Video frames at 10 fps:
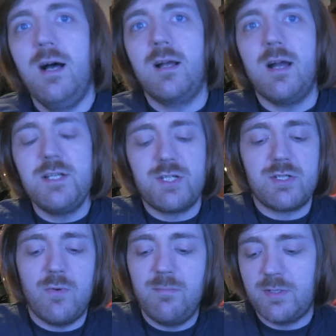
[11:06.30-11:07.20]
Hi guys, just
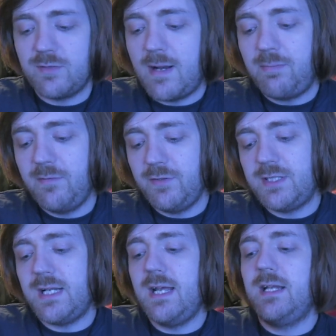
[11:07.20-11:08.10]
the one book to wrap up for you
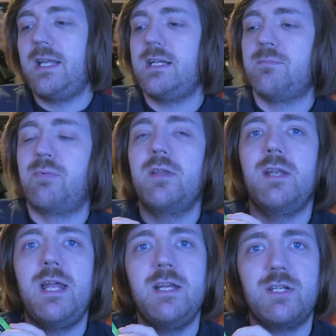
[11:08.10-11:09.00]
today and that is
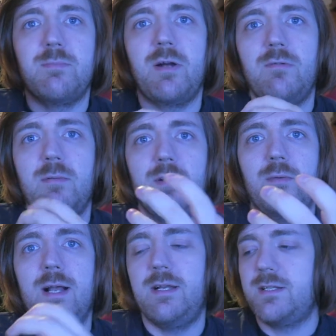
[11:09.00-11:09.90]
Brother Nature by Robert
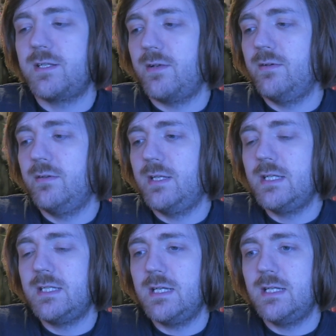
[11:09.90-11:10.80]
Llewellyn. So
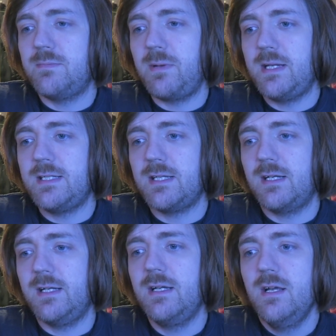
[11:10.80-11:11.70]
this is
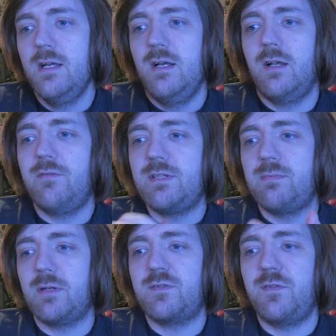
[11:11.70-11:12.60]
basically, a lot of his
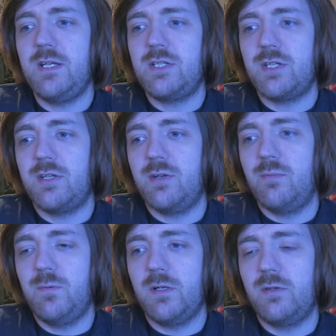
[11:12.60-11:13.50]
books feature the
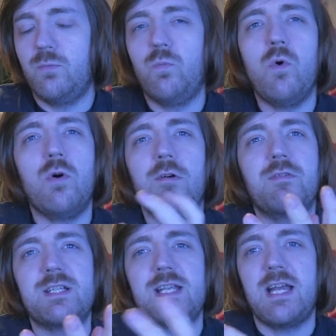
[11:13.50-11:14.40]
kind of the war
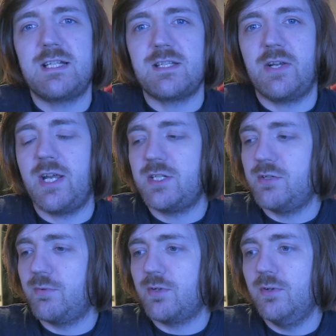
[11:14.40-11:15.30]
of the sexes, I guess
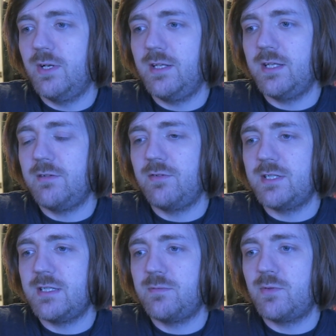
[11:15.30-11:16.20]
you would call it, and the
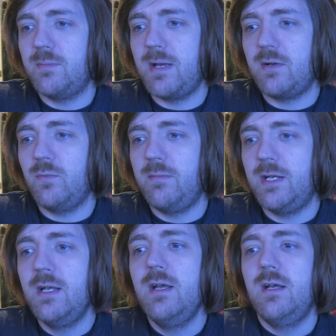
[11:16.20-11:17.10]
differences between men and
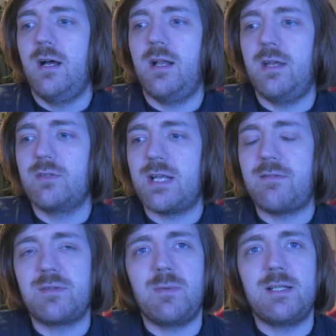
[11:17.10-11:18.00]
women. Uh, they also
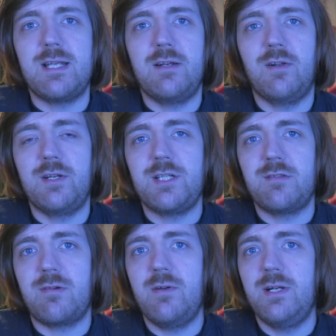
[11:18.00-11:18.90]
have some like technology
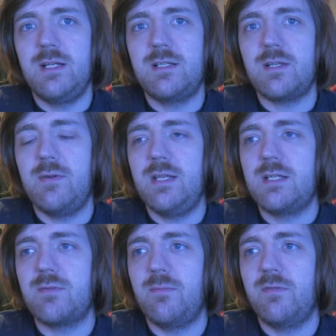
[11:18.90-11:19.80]
thrown in. So in
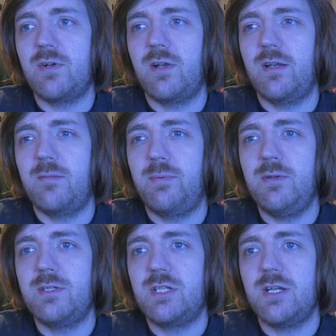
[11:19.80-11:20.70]
this one, we've got like
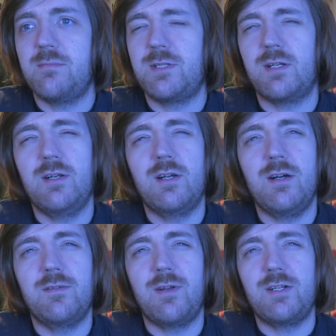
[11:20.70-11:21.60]
computer chips that can
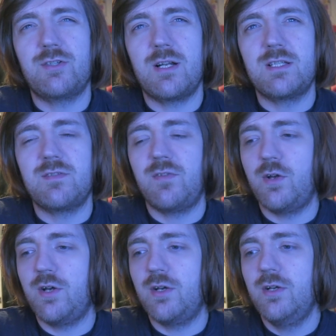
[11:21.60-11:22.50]
kind of like
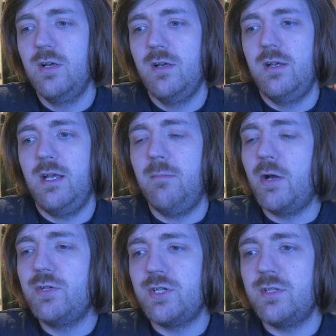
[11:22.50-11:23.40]
transfer
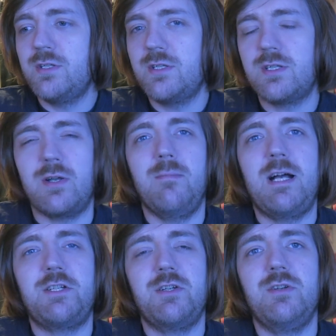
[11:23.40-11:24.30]
emotions. So
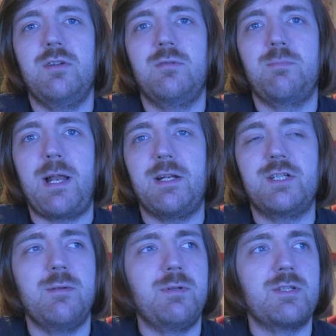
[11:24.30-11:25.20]
imagine you could plant a
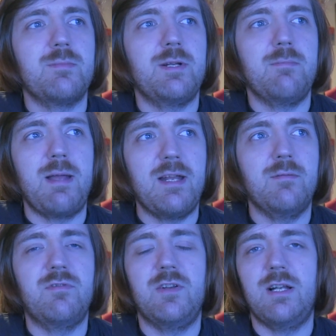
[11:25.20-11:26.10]
chip in somebody and make
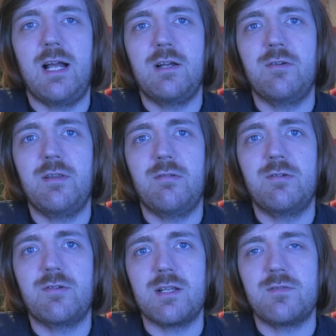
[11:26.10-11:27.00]
them feel angry
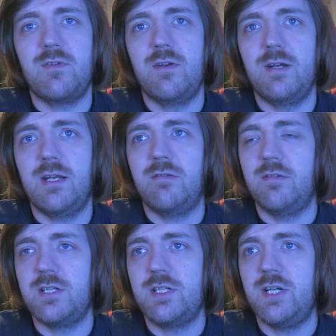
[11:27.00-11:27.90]
through transferring it
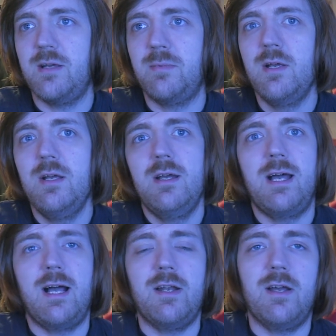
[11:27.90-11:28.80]
through this chip
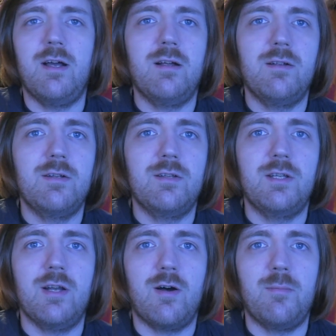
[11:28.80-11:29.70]
and uh,
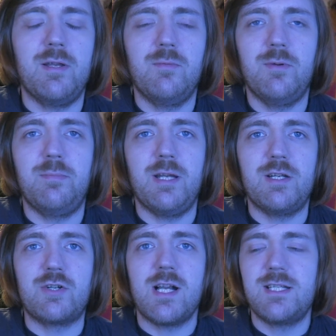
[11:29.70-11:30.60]
the army would be
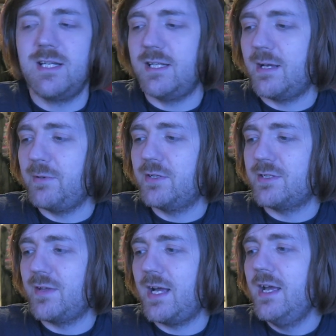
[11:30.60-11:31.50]
interested in that
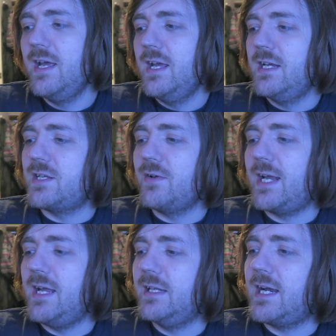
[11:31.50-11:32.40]
because of that. It's
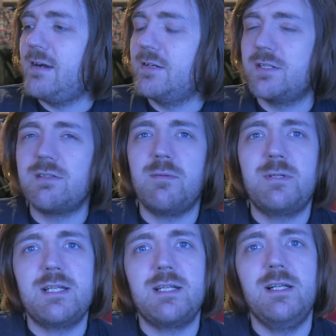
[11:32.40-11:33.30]
okay, the characters aren't
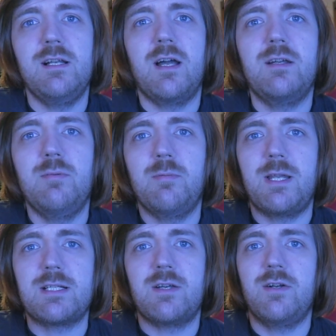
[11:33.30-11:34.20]
particularly likable, but
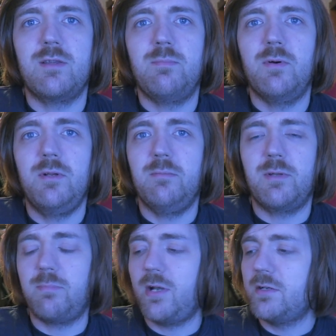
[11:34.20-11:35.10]
that's kind of the point. But
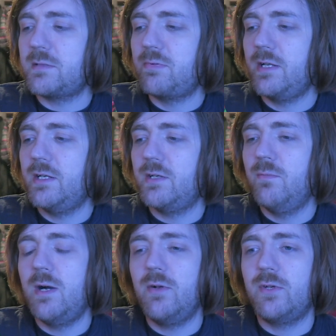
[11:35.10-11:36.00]
the plot's pretty
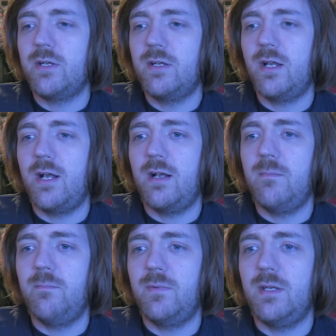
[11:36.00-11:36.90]
well done.
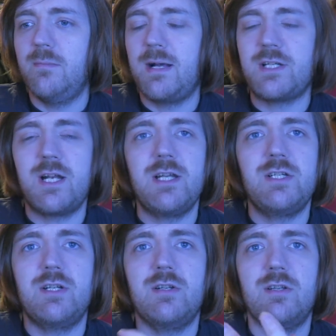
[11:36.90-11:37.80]
Um, the
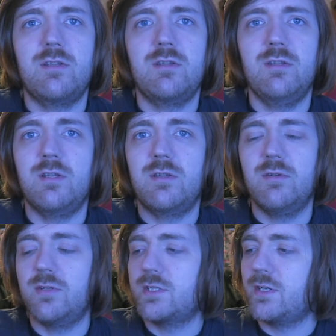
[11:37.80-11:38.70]
imagination and the, the
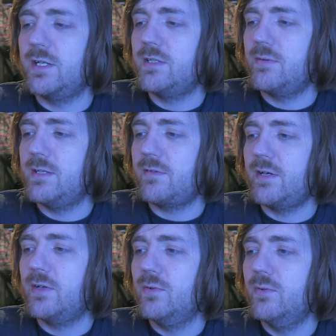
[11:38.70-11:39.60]
thought that's gone into it is
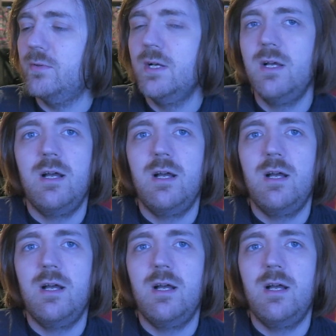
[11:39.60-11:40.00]
very cool.